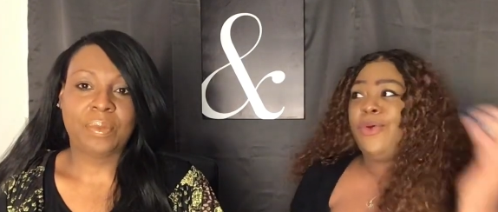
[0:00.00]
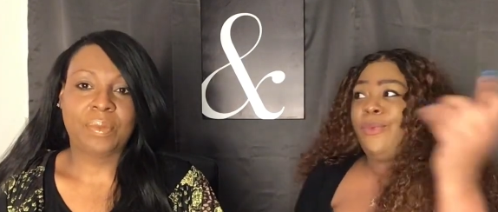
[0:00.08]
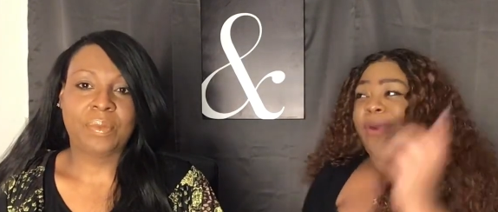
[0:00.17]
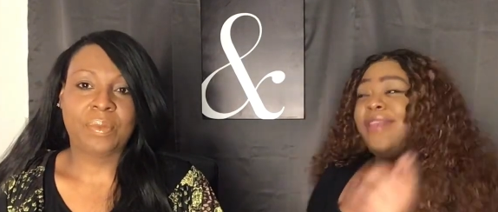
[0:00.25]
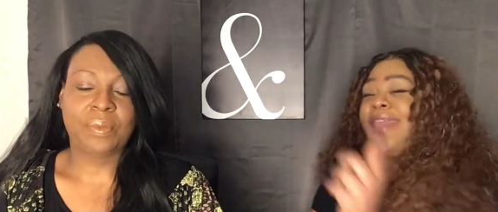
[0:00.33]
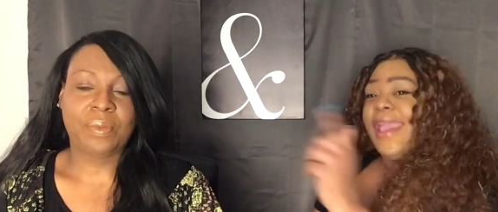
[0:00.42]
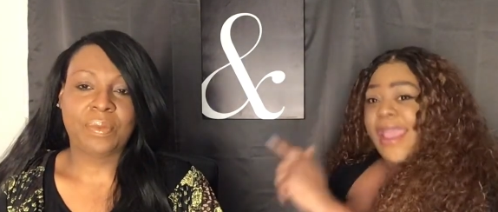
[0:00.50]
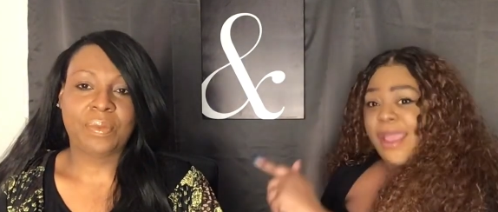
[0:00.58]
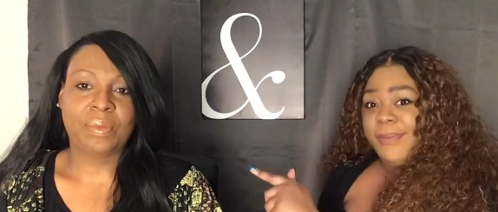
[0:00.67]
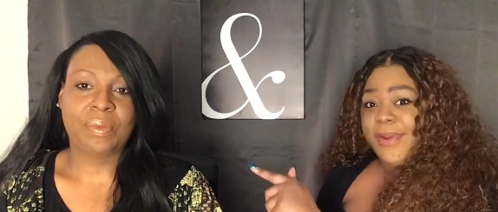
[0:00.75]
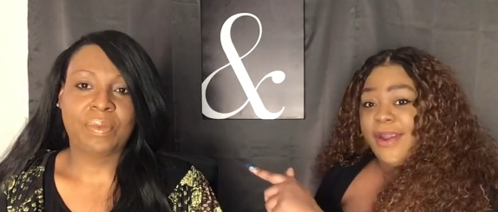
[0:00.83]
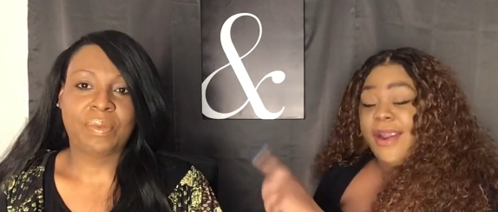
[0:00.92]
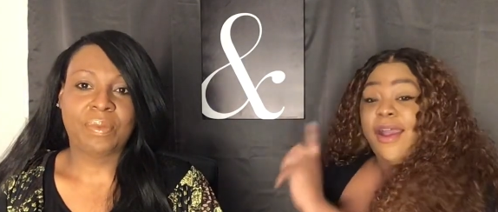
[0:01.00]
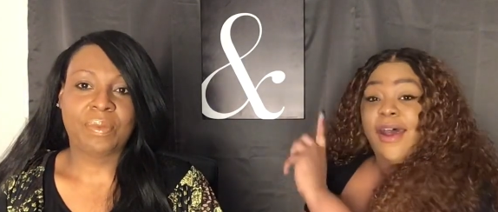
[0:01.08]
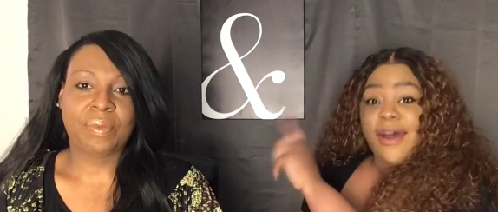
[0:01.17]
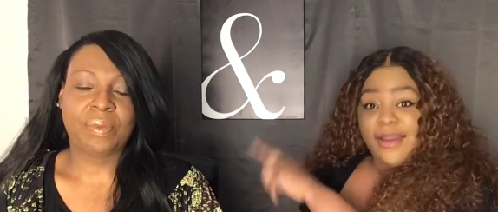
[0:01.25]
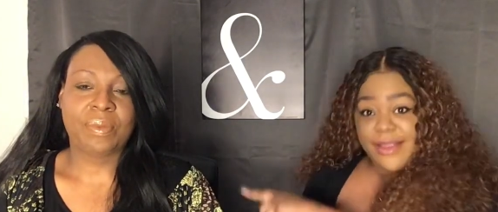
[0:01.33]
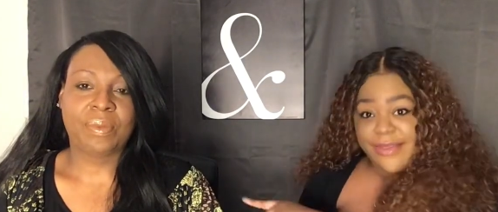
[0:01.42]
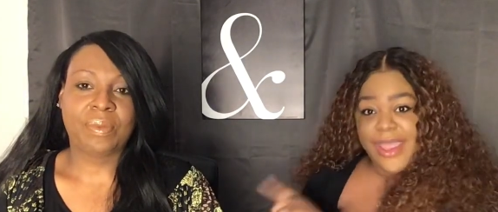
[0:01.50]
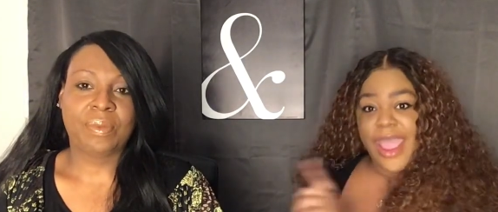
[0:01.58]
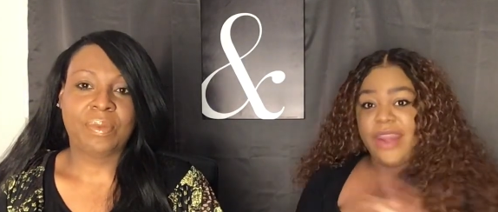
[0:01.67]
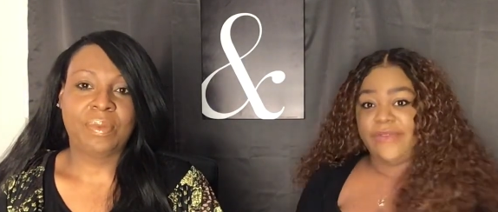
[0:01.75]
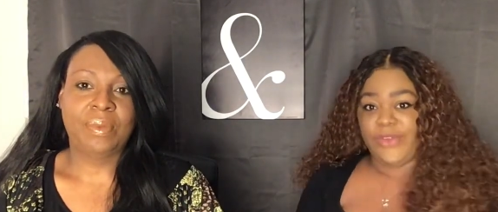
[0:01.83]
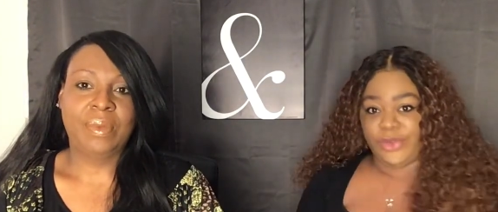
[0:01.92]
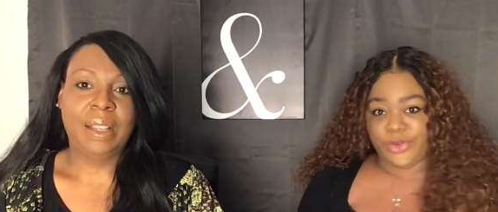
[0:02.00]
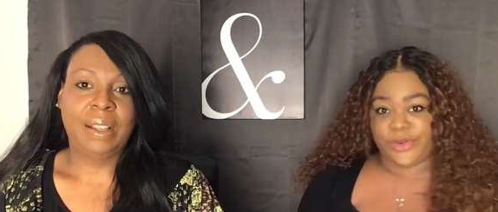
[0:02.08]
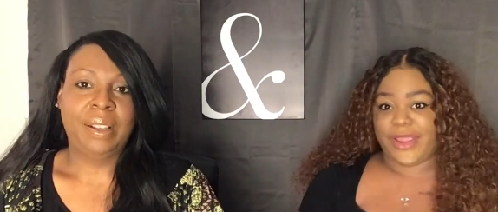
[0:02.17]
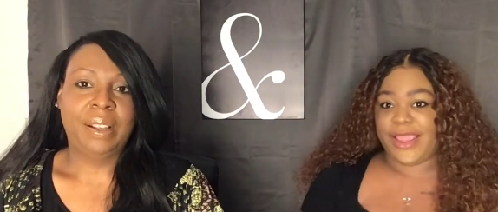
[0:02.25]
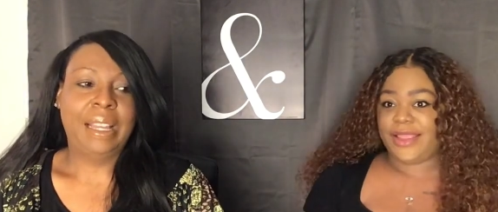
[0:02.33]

Speaker 1: with Amber on the side of you, Troy?